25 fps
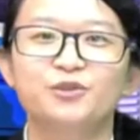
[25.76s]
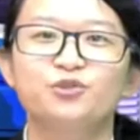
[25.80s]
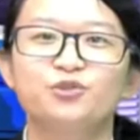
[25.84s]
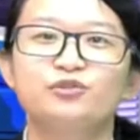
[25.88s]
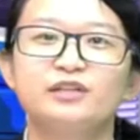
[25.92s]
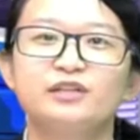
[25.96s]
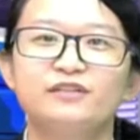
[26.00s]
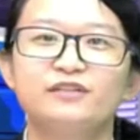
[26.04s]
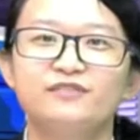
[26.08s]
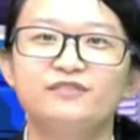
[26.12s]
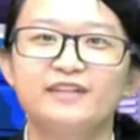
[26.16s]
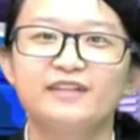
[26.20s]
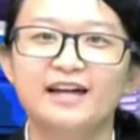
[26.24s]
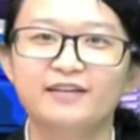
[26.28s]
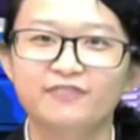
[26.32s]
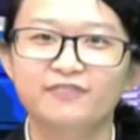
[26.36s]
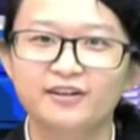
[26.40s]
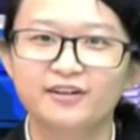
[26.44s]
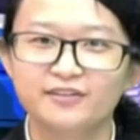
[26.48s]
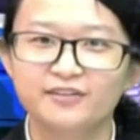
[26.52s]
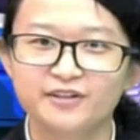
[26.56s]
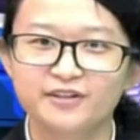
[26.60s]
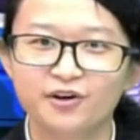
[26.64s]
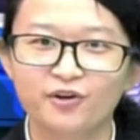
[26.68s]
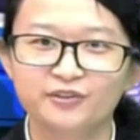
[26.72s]
Today we are
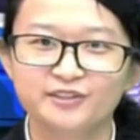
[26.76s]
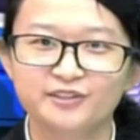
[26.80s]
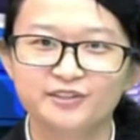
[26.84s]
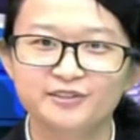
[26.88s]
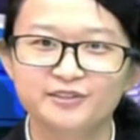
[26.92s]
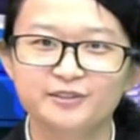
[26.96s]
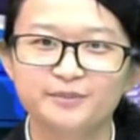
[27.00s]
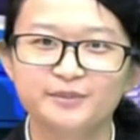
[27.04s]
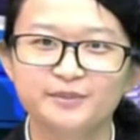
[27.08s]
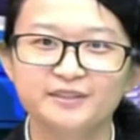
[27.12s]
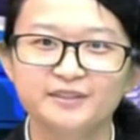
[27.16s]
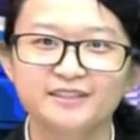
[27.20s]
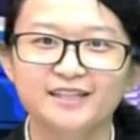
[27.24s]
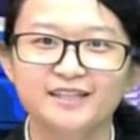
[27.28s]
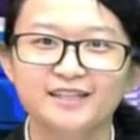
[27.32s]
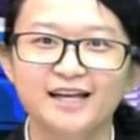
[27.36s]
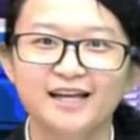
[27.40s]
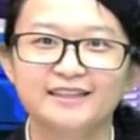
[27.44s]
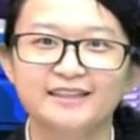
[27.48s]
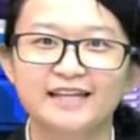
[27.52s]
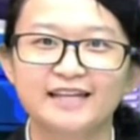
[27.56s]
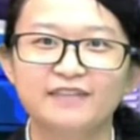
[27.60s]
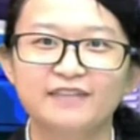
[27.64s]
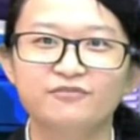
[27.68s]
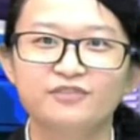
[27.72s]
very honorable
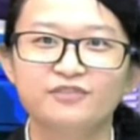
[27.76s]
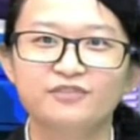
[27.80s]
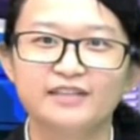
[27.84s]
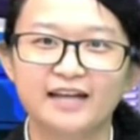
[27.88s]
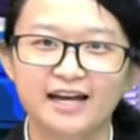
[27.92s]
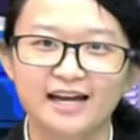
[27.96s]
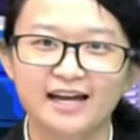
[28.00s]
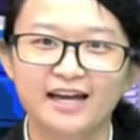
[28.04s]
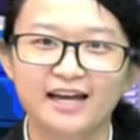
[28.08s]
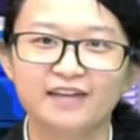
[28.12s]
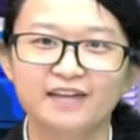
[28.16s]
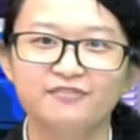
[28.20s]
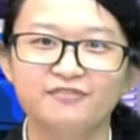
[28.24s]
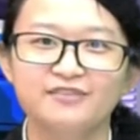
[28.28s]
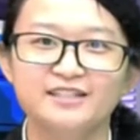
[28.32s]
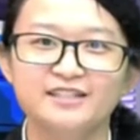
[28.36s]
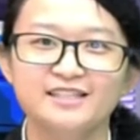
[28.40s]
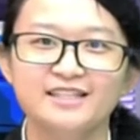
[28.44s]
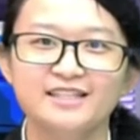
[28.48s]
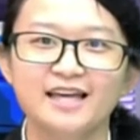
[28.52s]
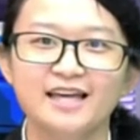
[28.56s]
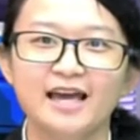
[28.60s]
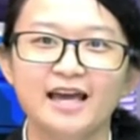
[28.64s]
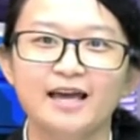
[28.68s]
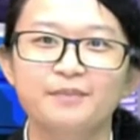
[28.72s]
that we are
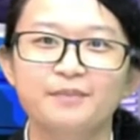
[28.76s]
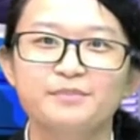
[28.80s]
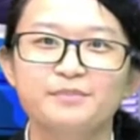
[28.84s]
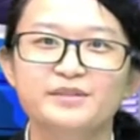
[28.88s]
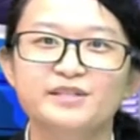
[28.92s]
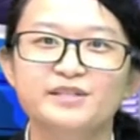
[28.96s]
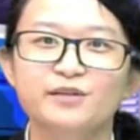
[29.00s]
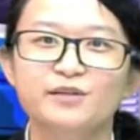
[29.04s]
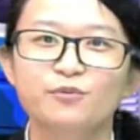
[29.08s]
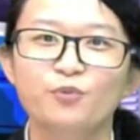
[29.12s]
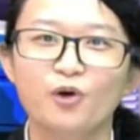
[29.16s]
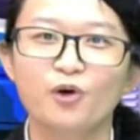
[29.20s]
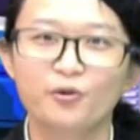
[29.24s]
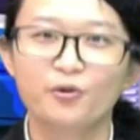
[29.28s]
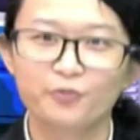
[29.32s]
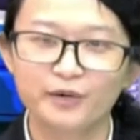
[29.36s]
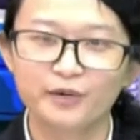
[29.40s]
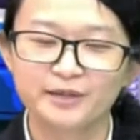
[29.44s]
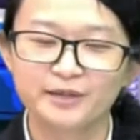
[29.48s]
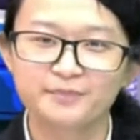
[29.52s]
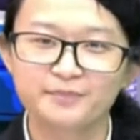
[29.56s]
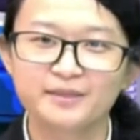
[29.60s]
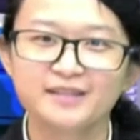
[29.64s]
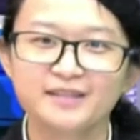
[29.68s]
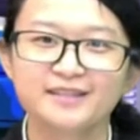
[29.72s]
having Mr. Wong
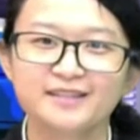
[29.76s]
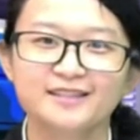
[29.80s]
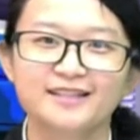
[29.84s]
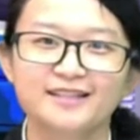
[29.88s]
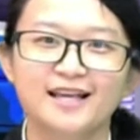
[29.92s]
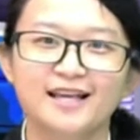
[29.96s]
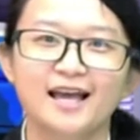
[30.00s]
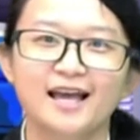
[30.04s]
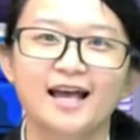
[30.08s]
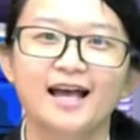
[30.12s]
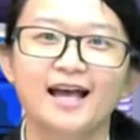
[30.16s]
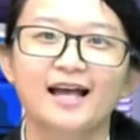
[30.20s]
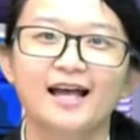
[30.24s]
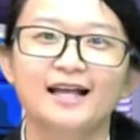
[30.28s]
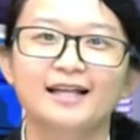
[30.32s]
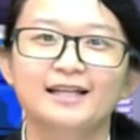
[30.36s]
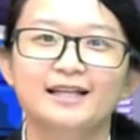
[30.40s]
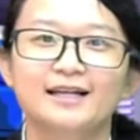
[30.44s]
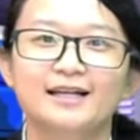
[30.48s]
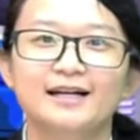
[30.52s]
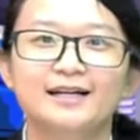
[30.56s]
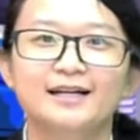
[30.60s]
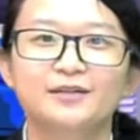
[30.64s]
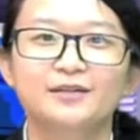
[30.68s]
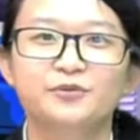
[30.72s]

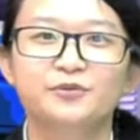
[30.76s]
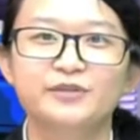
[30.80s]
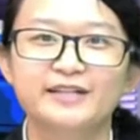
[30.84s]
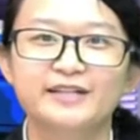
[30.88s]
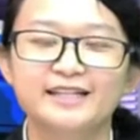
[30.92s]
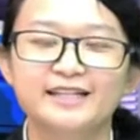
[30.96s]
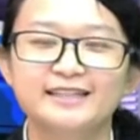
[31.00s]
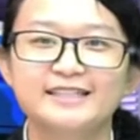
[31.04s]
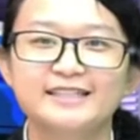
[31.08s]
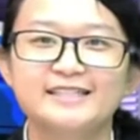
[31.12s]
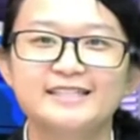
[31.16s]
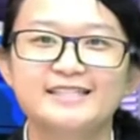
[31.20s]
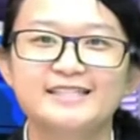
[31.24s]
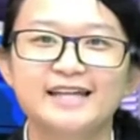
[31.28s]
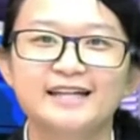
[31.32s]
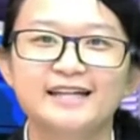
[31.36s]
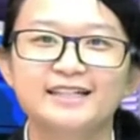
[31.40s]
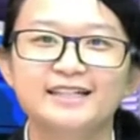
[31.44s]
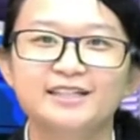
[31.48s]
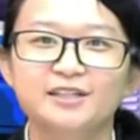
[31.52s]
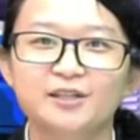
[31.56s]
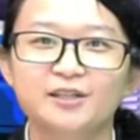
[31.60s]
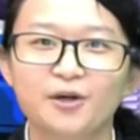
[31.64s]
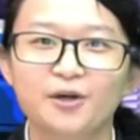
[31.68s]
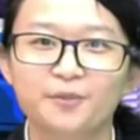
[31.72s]
create
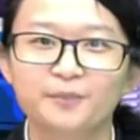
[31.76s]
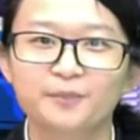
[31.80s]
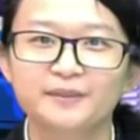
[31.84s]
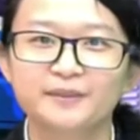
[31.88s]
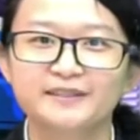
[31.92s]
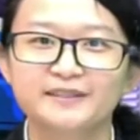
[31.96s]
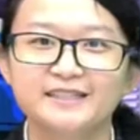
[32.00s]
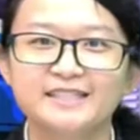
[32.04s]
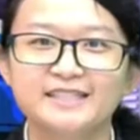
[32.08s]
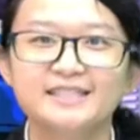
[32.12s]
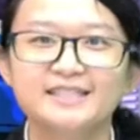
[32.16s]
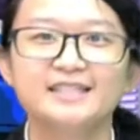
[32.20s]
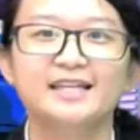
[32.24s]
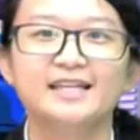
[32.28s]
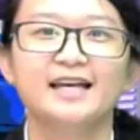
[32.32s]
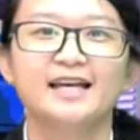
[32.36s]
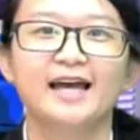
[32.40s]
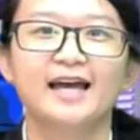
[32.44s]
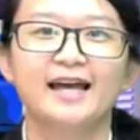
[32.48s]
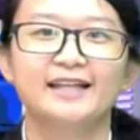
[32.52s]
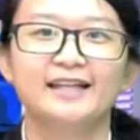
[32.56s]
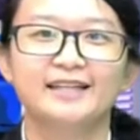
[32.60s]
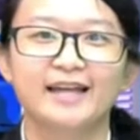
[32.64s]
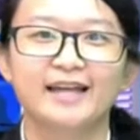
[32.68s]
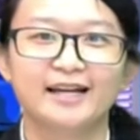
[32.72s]
designer company
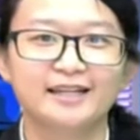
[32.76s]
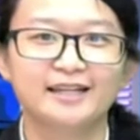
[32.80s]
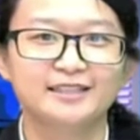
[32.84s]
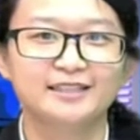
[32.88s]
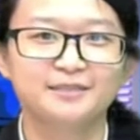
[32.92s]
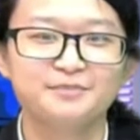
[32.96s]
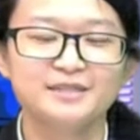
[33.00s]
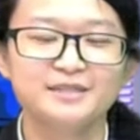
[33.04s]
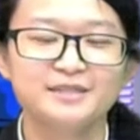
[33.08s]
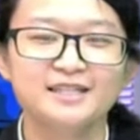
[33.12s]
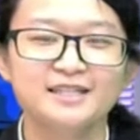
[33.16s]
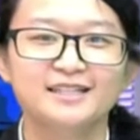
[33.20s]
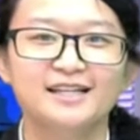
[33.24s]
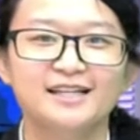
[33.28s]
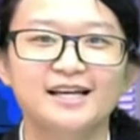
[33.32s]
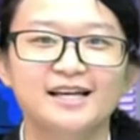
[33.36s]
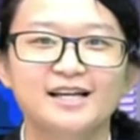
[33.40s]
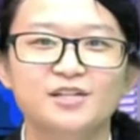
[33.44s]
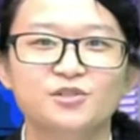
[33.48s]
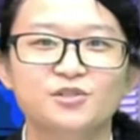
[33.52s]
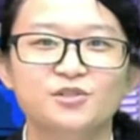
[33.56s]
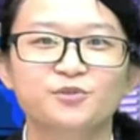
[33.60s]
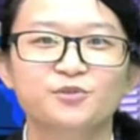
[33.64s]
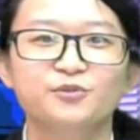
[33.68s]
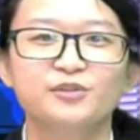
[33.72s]
and academy.
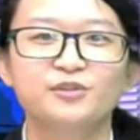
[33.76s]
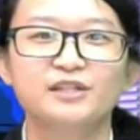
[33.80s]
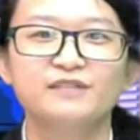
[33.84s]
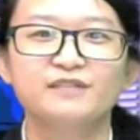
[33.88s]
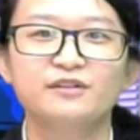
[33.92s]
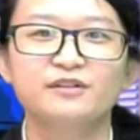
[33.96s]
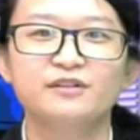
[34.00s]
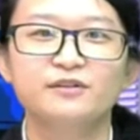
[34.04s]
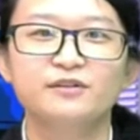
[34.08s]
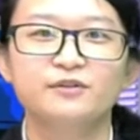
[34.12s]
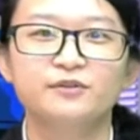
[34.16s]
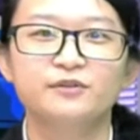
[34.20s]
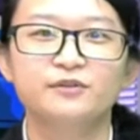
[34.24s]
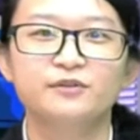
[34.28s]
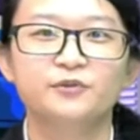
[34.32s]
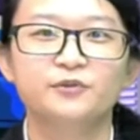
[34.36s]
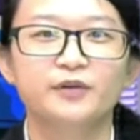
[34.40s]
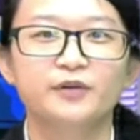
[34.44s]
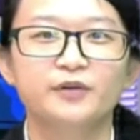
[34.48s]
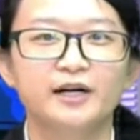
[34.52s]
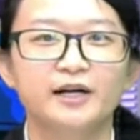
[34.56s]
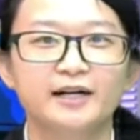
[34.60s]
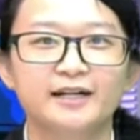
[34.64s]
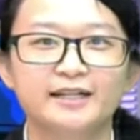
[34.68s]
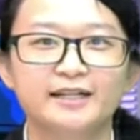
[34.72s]
So he will
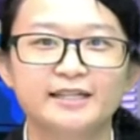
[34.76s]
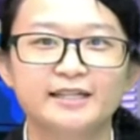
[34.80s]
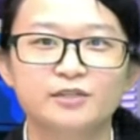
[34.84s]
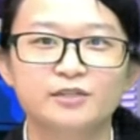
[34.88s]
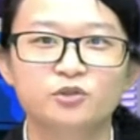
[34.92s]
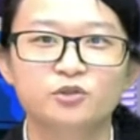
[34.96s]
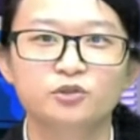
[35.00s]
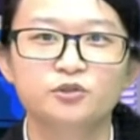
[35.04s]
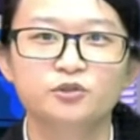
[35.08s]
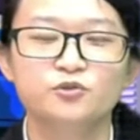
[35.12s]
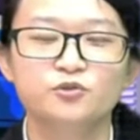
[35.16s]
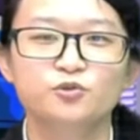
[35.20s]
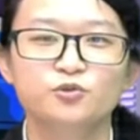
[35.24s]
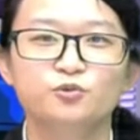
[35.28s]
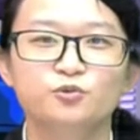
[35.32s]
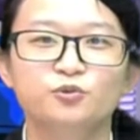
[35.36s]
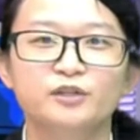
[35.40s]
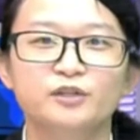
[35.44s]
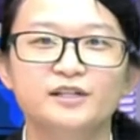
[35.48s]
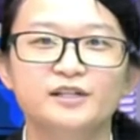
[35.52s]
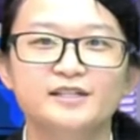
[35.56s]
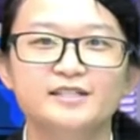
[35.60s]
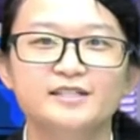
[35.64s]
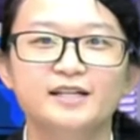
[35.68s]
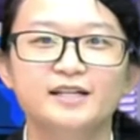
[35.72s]
introduce to
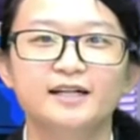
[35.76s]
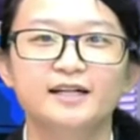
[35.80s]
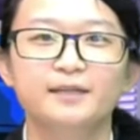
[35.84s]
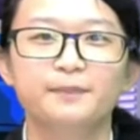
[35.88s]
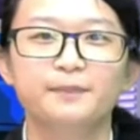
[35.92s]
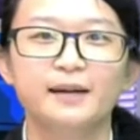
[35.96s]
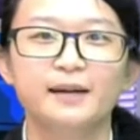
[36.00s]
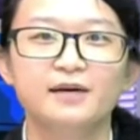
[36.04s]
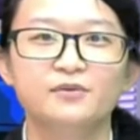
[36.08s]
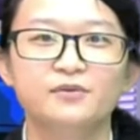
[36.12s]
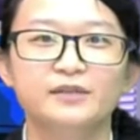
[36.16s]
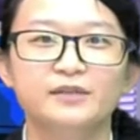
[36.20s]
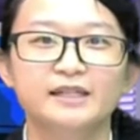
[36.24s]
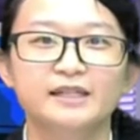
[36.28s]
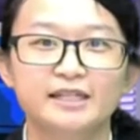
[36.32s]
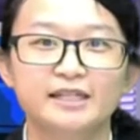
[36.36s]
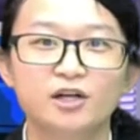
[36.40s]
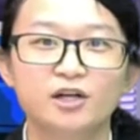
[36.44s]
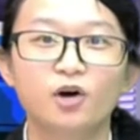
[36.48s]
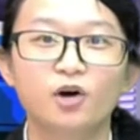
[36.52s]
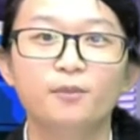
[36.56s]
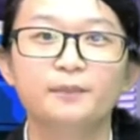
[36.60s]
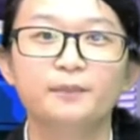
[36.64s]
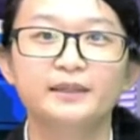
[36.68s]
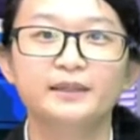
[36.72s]
us about his
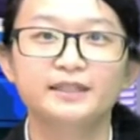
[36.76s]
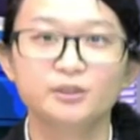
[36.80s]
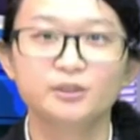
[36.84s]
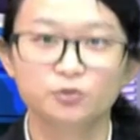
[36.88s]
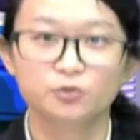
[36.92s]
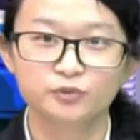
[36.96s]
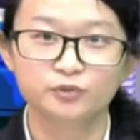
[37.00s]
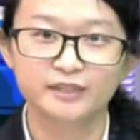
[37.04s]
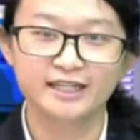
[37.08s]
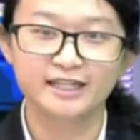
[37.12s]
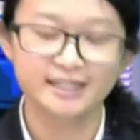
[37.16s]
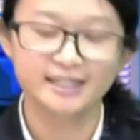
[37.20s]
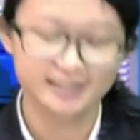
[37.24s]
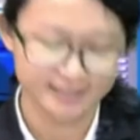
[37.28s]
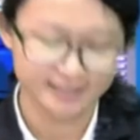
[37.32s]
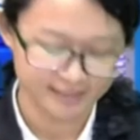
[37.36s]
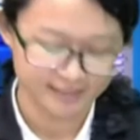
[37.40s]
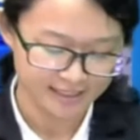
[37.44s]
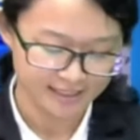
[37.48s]
company today.